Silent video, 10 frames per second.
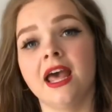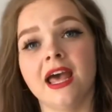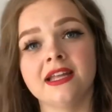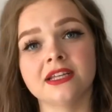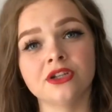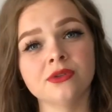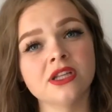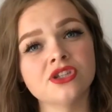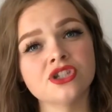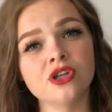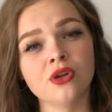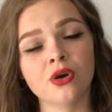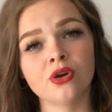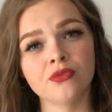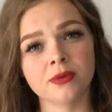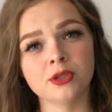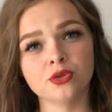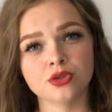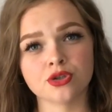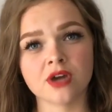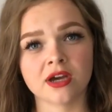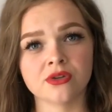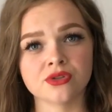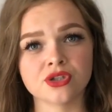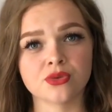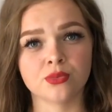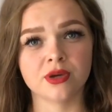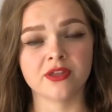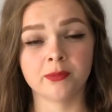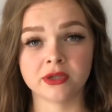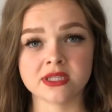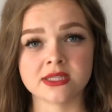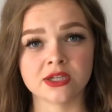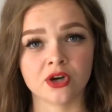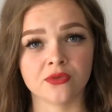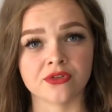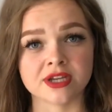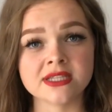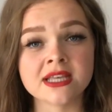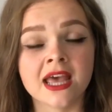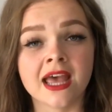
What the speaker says: And I know that there's a lot of women who struggles with polycystic ovaries.